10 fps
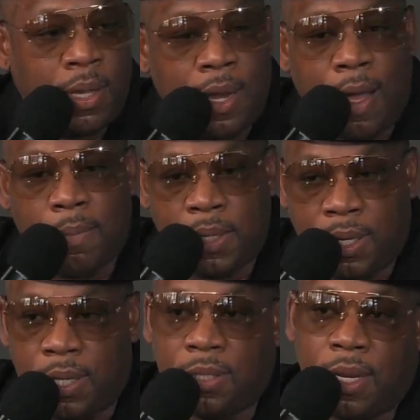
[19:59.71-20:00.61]
And now
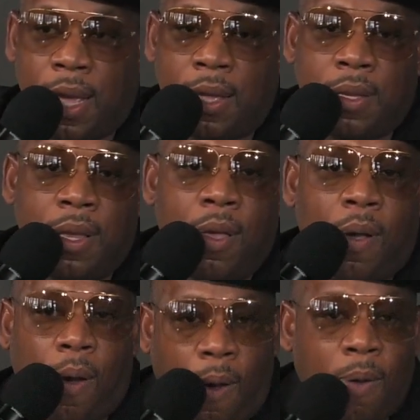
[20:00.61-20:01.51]
because of that,
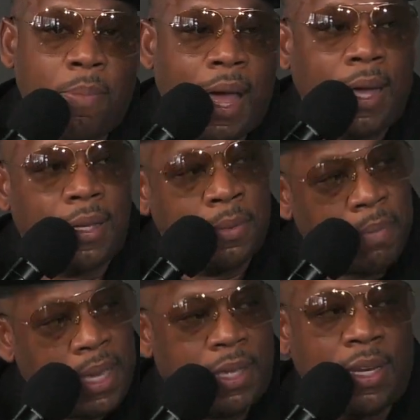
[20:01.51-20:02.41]
All Black is
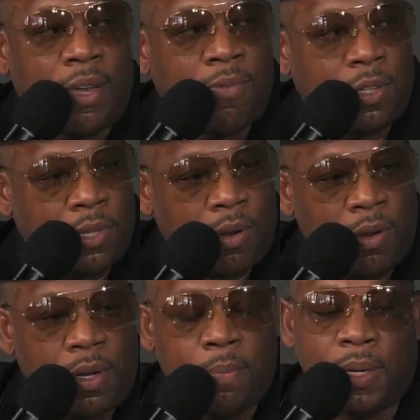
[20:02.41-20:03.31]
making their return.